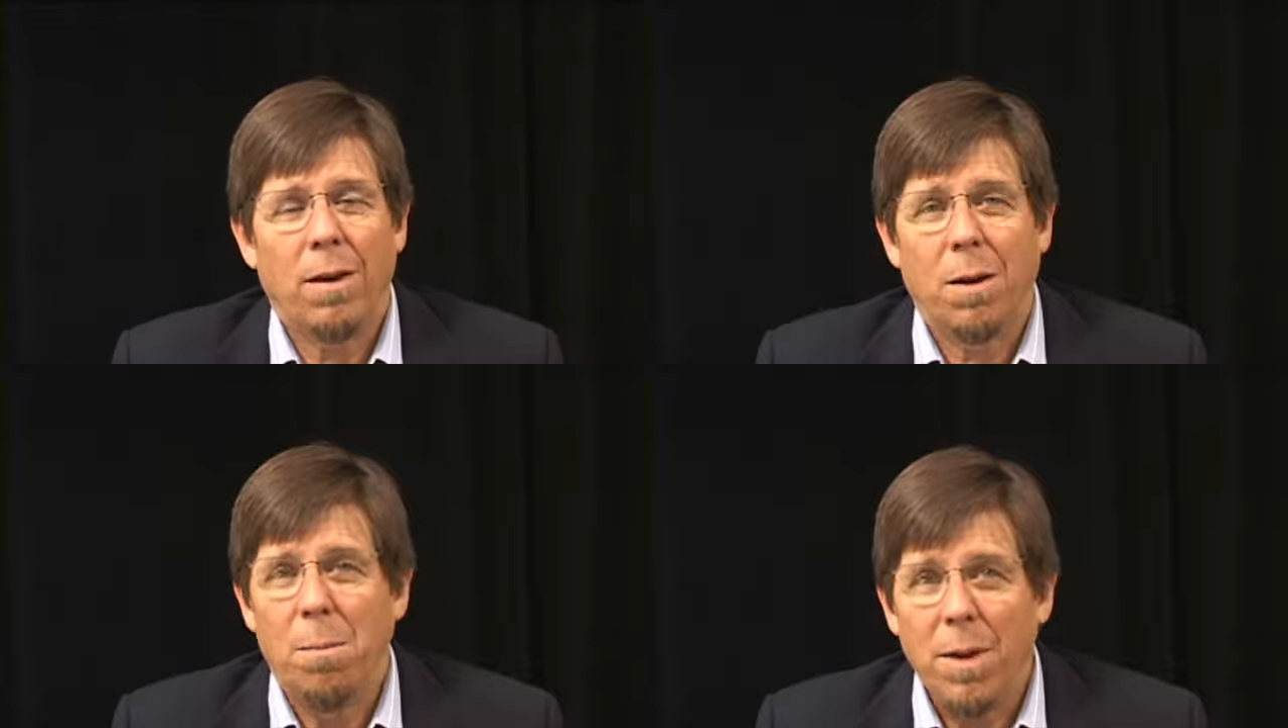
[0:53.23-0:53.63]

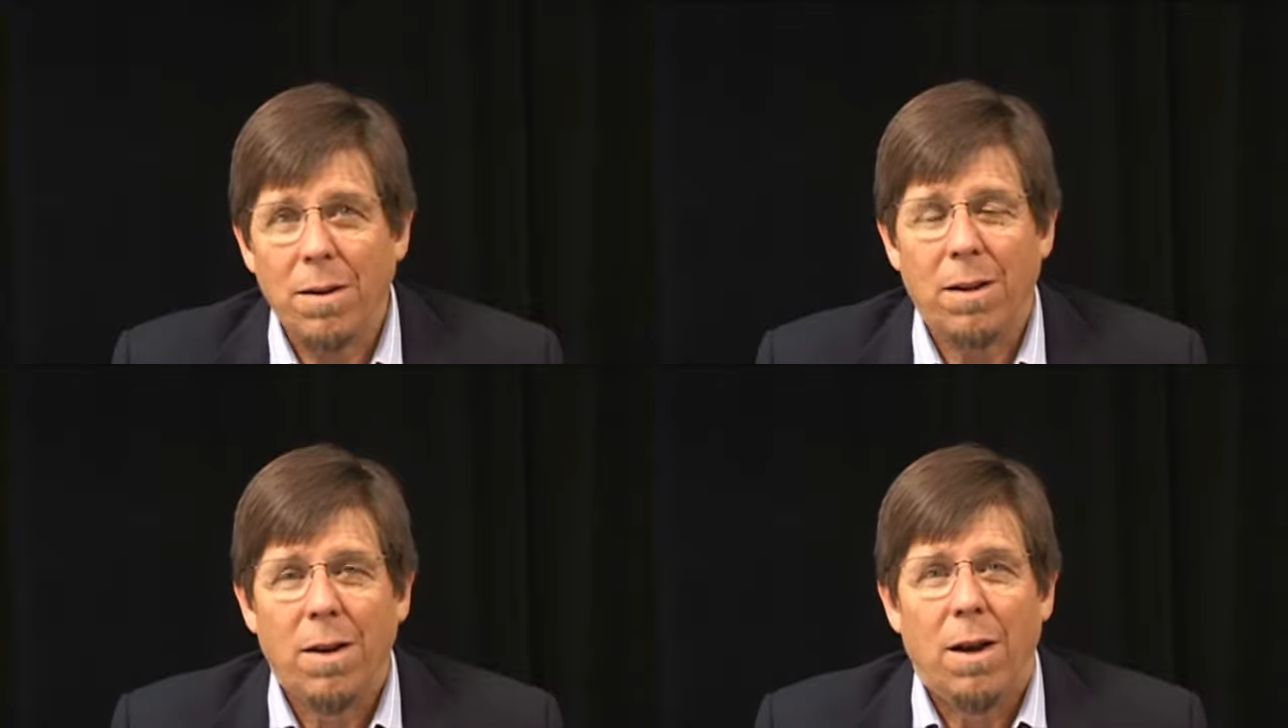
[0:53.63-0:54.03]

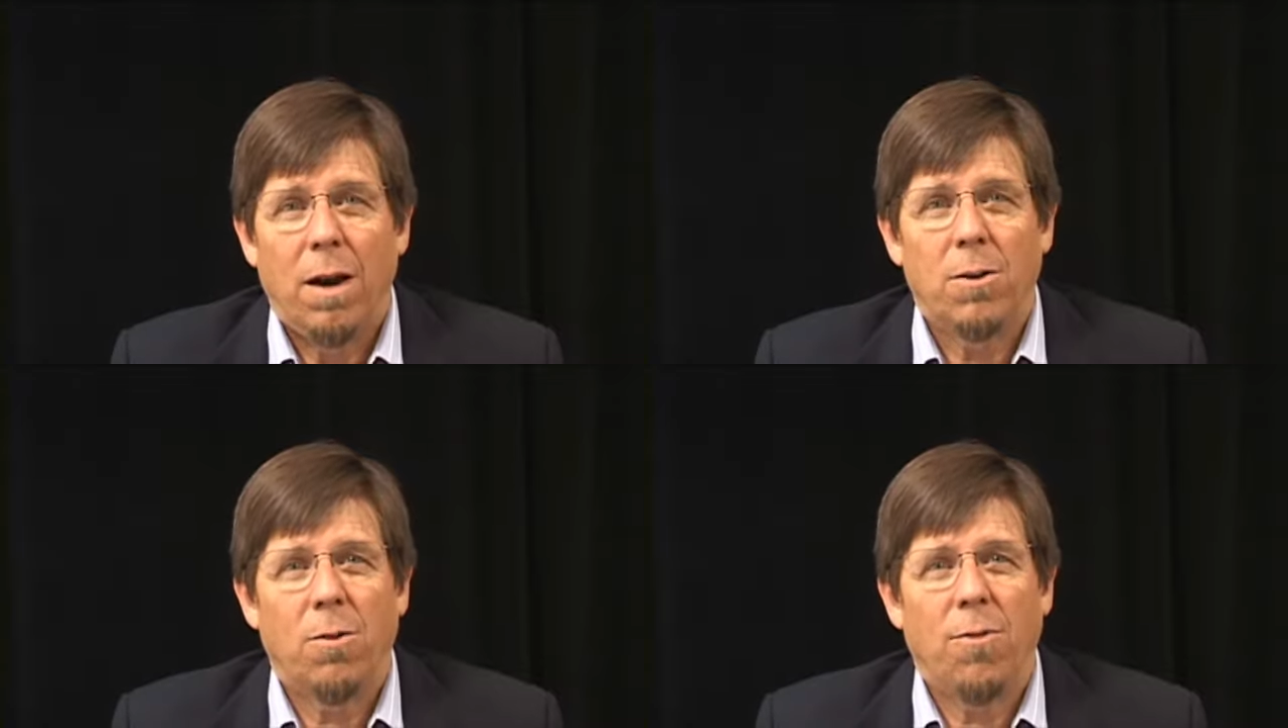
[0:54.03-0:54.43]
commit
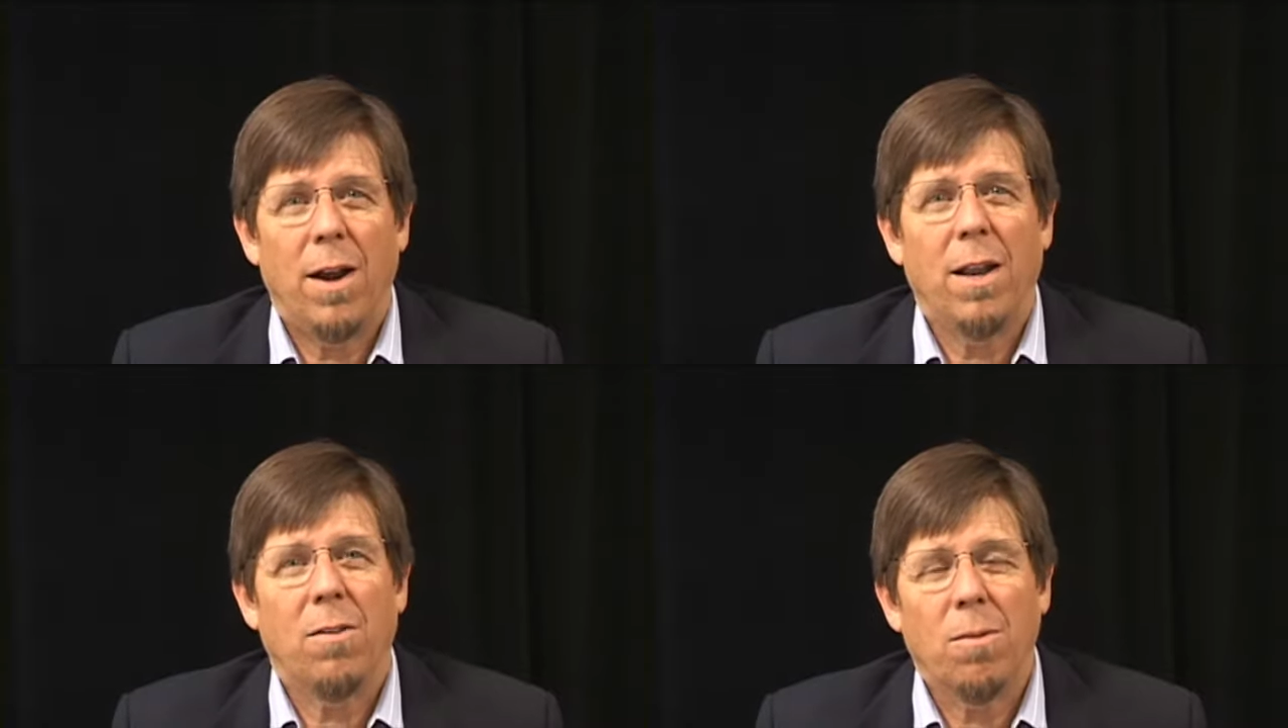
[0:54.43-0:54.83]
uh, to
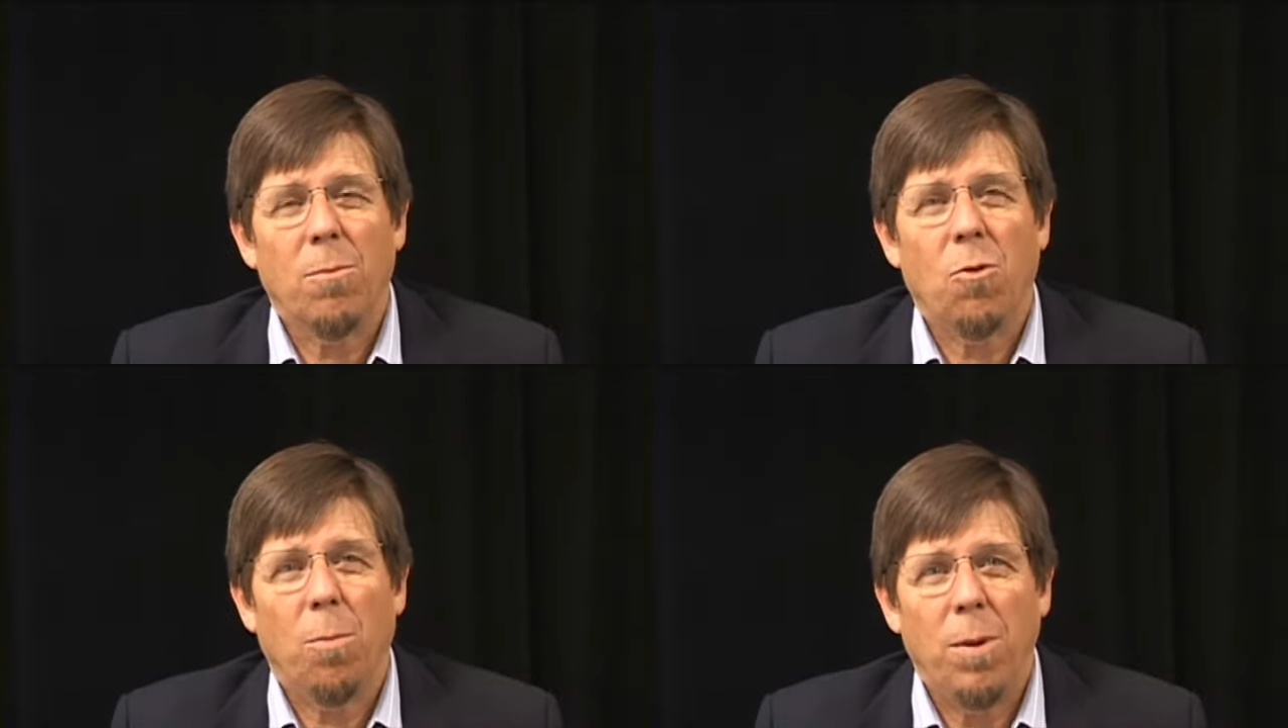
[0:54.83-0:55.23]
finding some
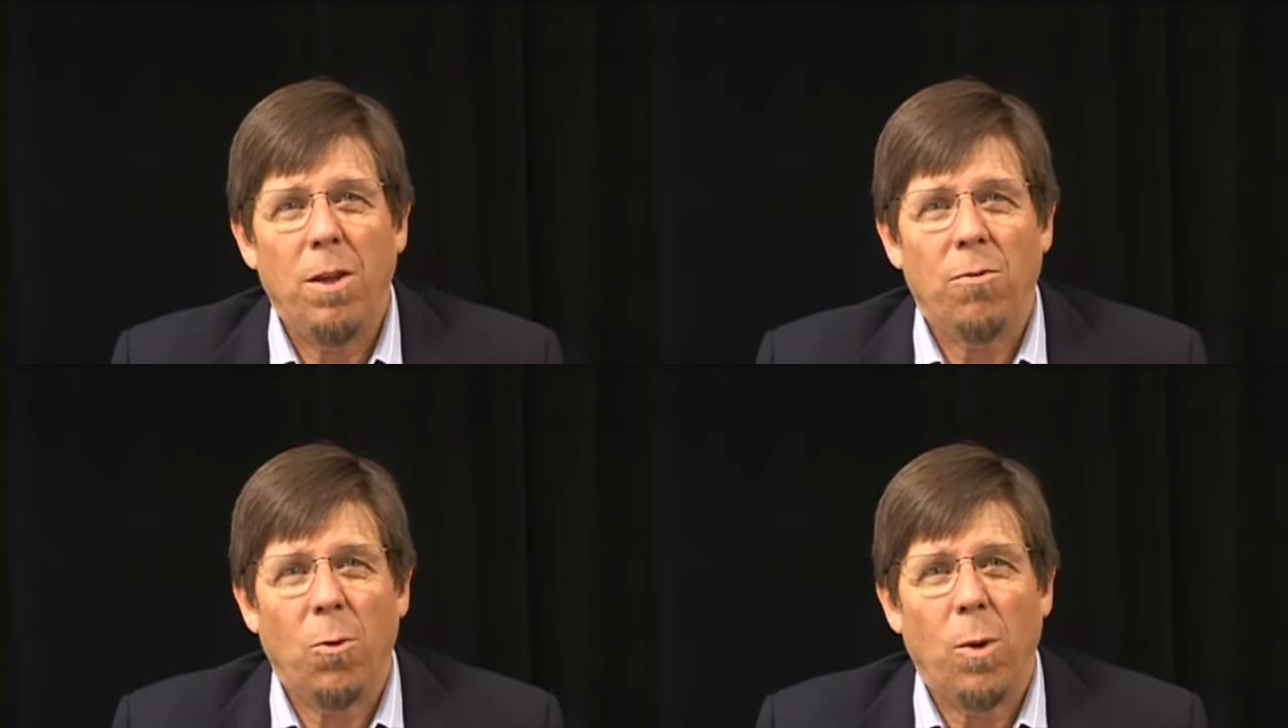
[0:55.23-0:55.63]
sort of
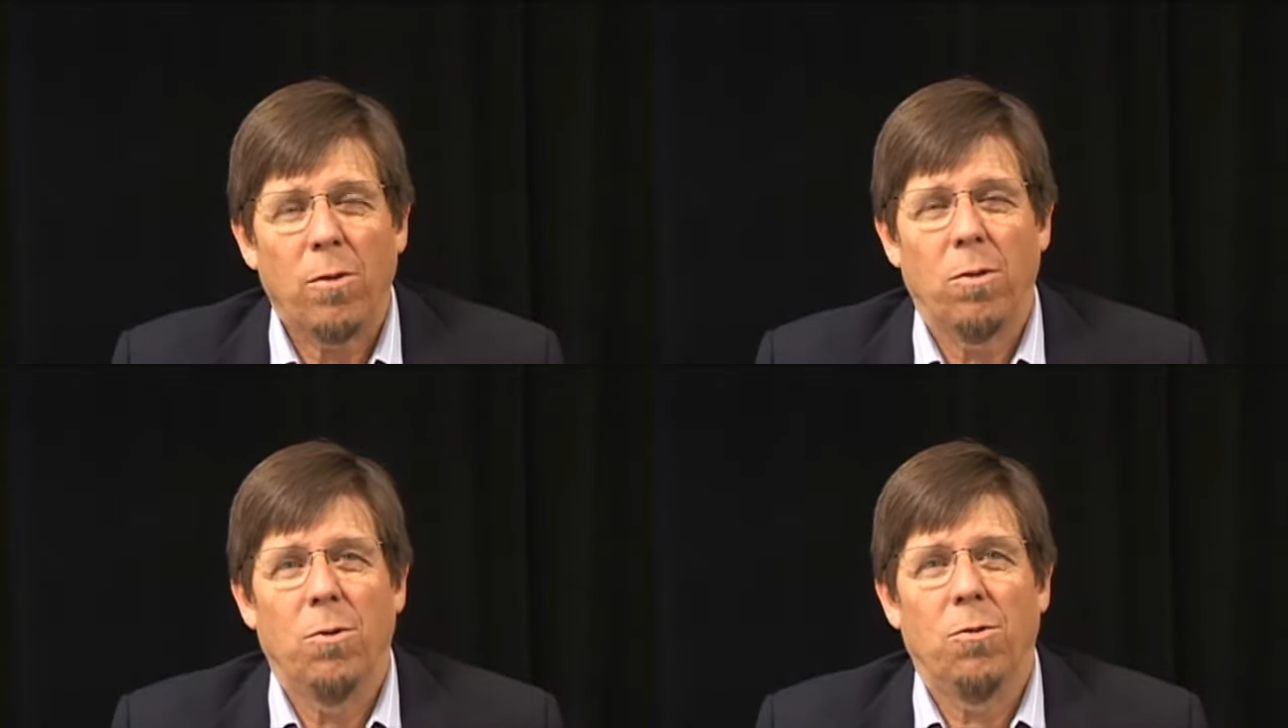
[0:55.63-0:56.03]
peaceful
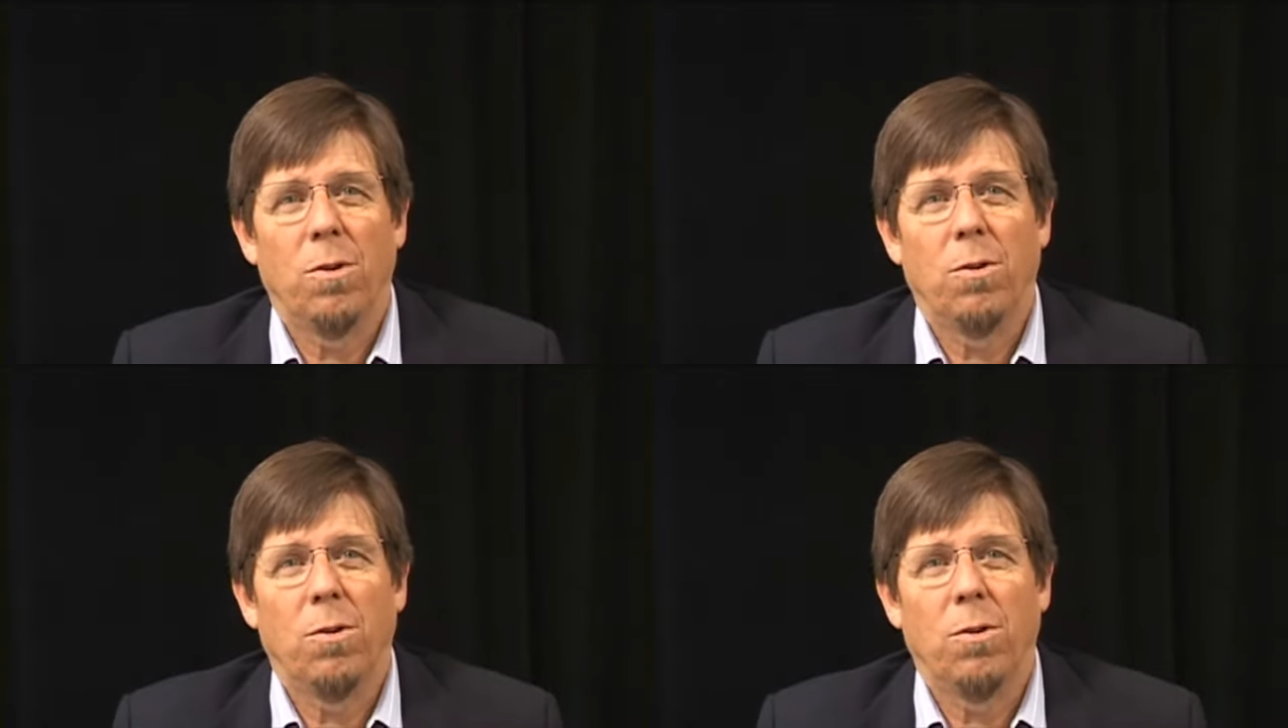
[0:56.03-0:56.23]
resolution